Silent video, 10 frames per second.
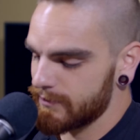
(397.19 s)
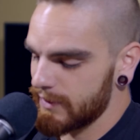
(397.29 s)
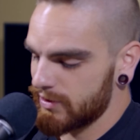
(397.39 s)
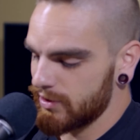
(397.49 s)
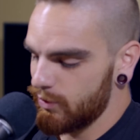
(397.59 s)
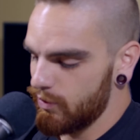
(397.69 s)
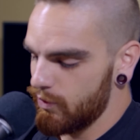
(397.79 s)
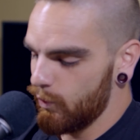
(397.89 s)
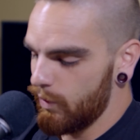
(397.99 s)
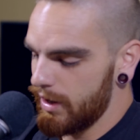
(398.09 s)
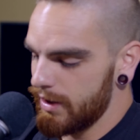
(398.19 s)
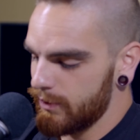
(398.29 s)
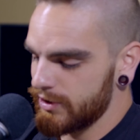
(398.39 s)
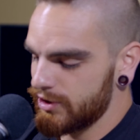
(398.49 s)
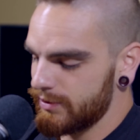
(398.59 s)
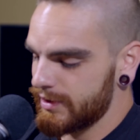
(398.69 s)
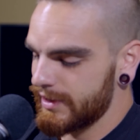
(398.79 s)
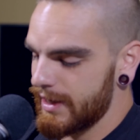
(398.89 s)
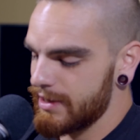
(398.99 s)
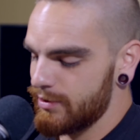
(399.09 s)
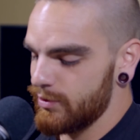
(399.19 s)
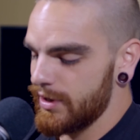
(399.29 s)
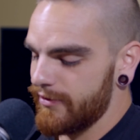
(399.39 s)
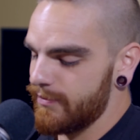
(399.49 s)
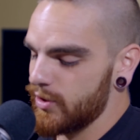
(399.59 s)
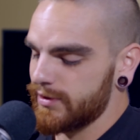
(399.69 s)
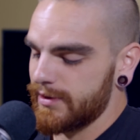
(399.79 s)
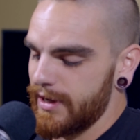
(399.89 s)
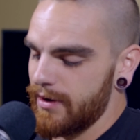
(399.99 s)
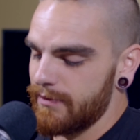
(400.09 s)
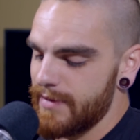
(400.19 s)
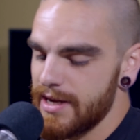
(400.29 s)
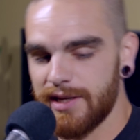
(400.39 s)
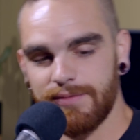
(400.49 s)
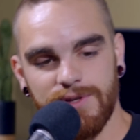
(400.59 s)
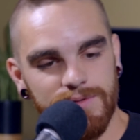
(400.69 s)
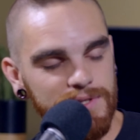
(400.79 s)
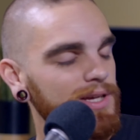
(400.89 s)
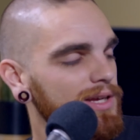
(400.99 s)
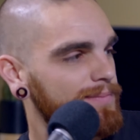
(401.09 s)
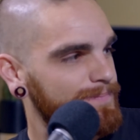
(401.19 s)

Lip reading: So what would you say you love most about making music?